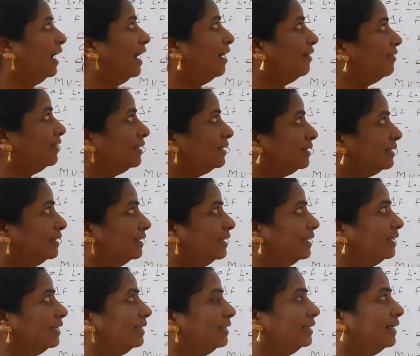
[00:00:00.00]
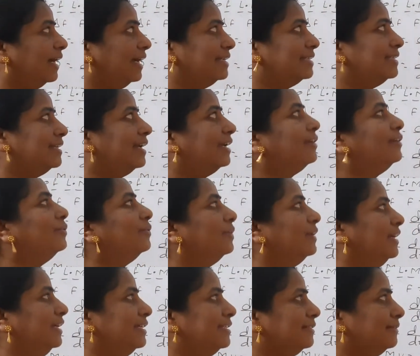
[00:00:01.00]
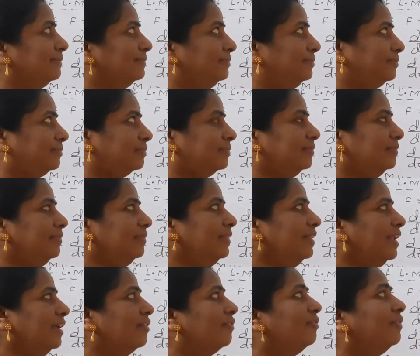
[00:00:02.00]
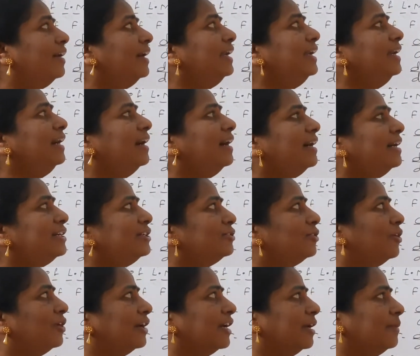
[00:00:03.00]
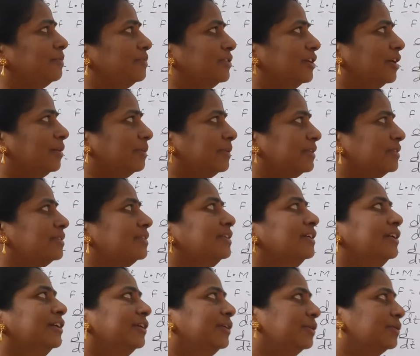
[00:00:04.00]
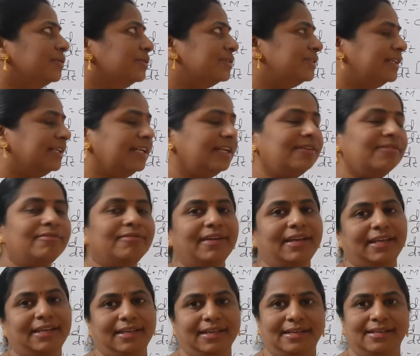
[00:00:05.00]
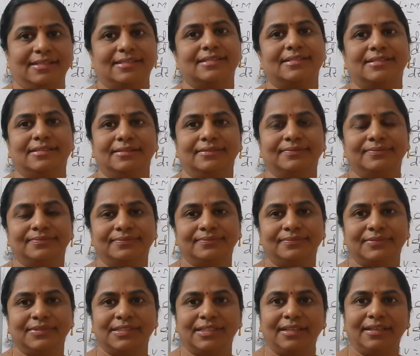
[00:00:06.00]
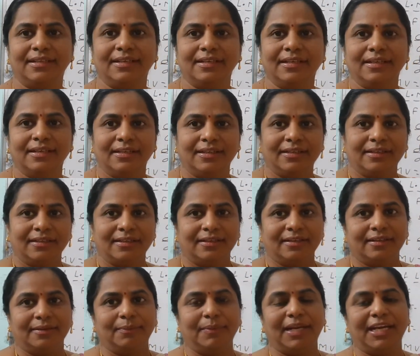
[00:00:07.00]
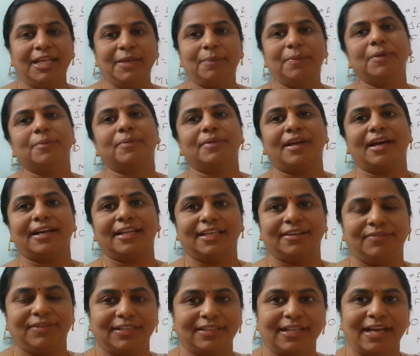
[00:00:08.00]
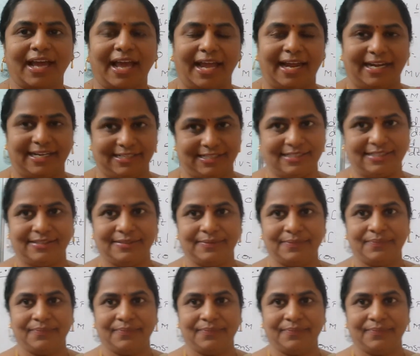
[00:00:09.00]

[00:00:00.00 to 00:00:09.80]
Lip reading: our third S.a.q is, why are shock absorbers used in vehicles? See, many people are giving the ads.